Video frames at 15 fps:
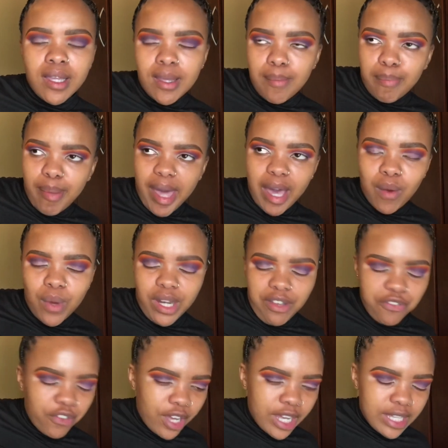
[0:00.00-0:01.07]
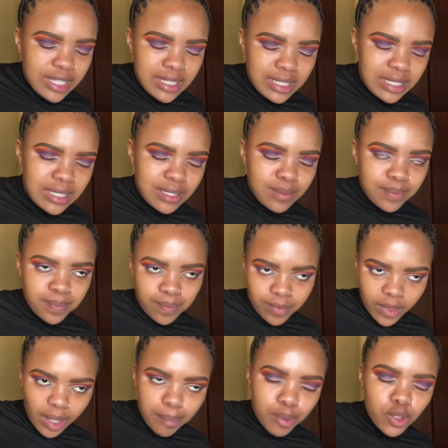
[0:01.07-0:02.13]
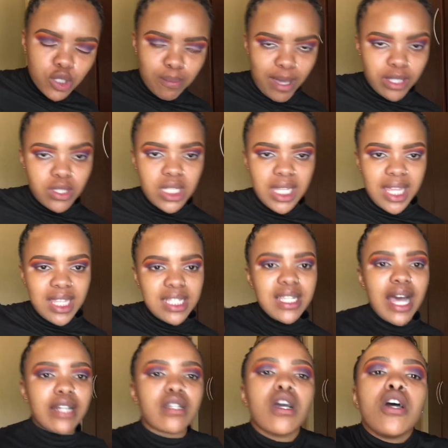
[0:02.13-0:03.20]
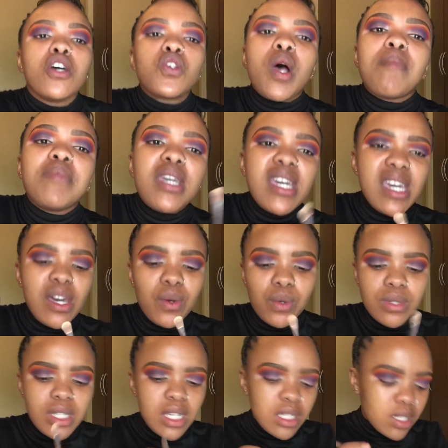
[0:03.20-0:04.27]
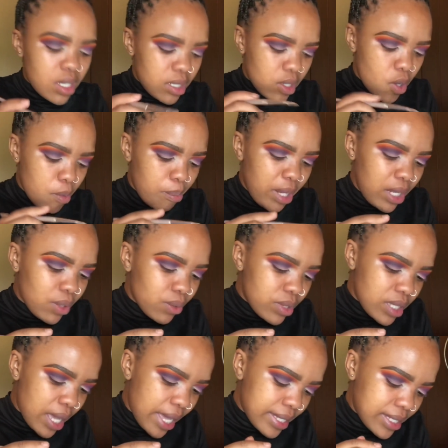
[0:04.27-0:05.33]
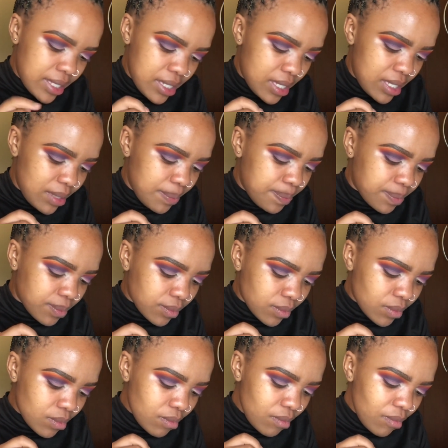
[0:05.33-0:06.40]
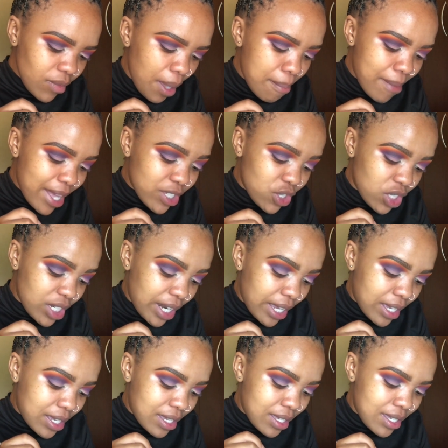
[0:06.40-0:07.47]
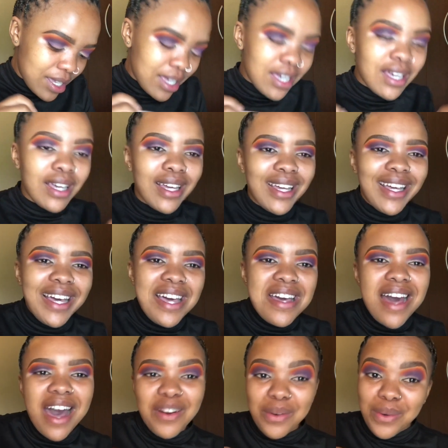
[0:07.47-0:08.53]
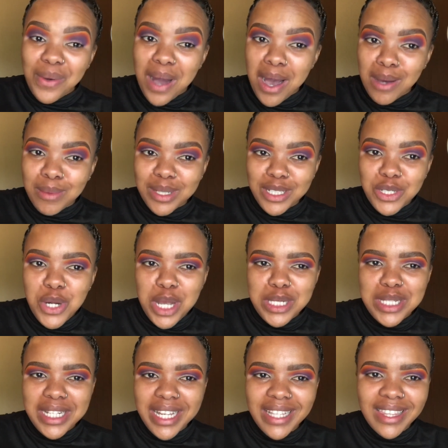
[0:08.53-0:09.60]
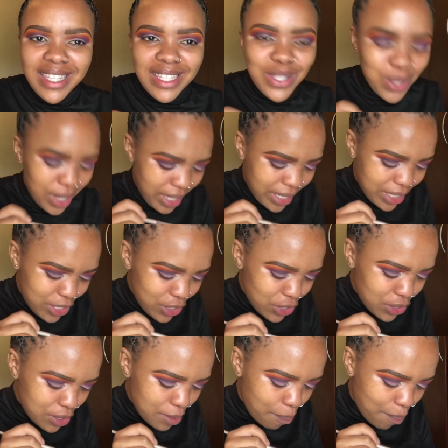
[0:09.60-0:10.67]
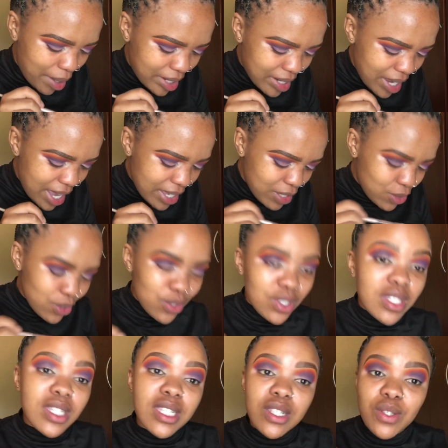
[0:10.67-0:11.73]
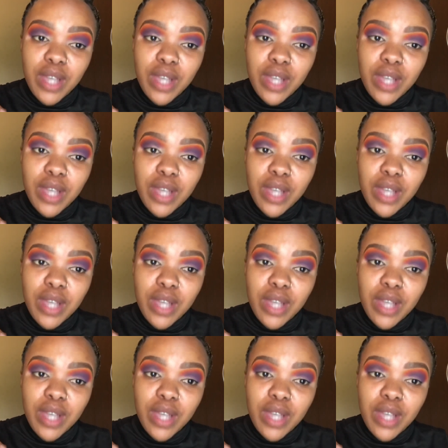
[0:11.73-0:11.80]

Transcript: back whatever, is pushed back to the other side. So I'm thinking, Guti is gonna complain. Guti sissy, manje, like I don't know how I'm gonna translate this to English, but ngangithi sisi